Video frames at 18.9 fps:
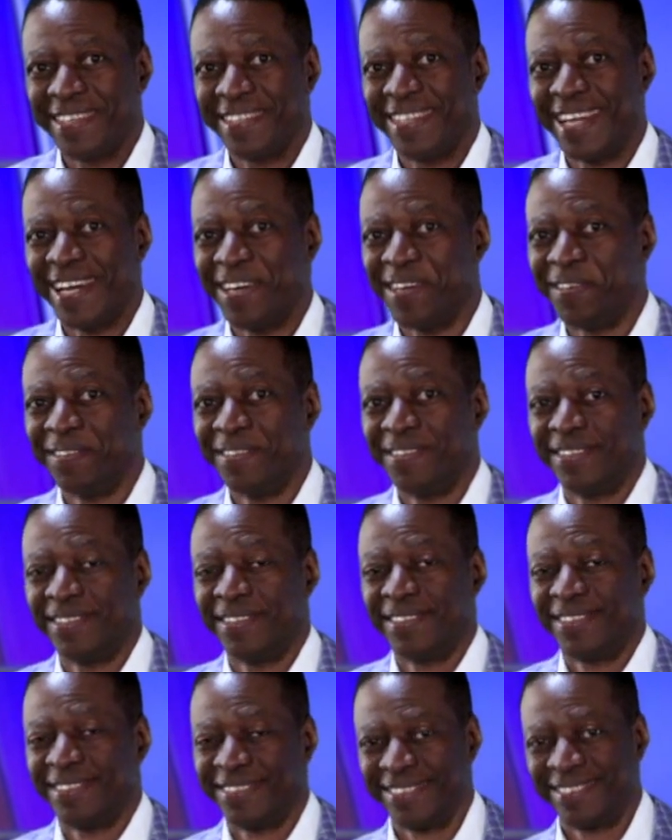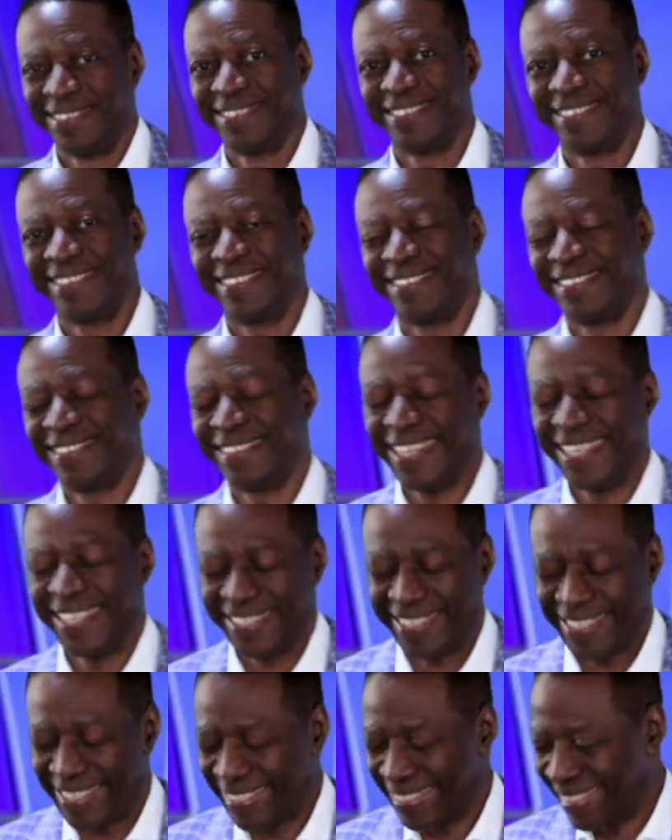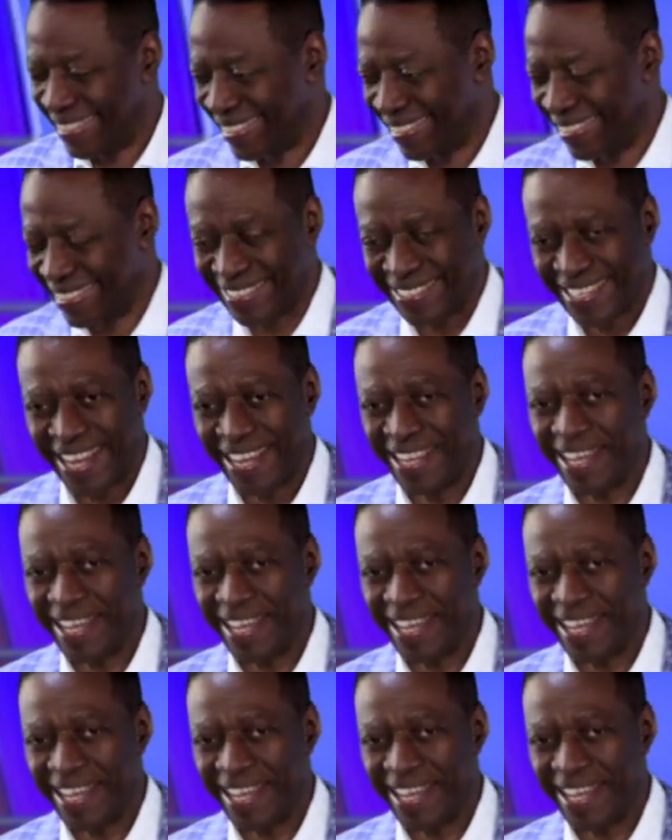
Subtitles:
Now, yes.